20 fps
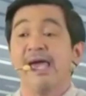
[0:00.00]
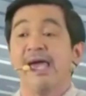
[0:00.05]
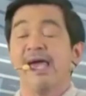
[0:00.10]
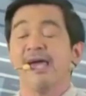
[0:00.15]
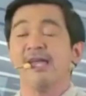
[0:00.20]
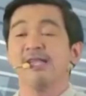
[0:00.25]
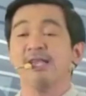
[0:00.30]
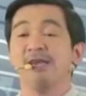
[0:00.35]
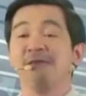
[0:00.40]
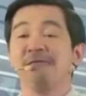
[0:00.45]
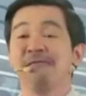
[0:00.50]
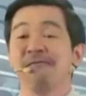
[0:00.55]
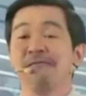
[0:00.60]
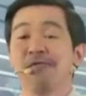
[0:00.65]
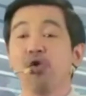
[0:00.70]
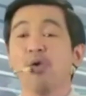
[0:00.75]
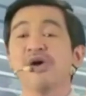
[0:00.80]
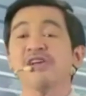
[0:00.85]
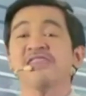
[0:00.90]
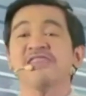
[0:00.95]
And if
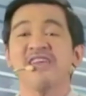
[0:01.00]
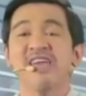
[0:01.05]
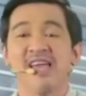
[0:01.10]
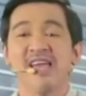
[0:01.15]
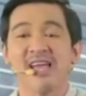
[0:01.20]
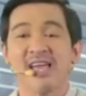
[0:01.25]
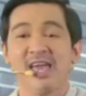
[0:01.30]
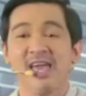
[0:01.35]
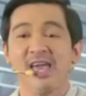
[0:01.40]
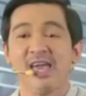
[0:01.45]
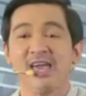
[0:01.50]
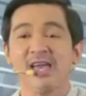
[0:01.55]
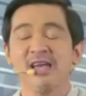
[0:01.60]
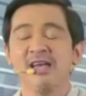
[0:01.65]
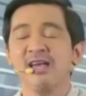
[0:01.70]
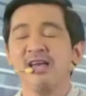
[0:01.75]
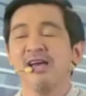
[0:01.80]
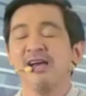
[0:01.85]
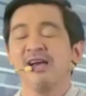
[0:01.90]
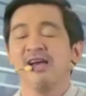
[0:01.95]
you are
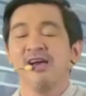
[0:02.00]
thinking,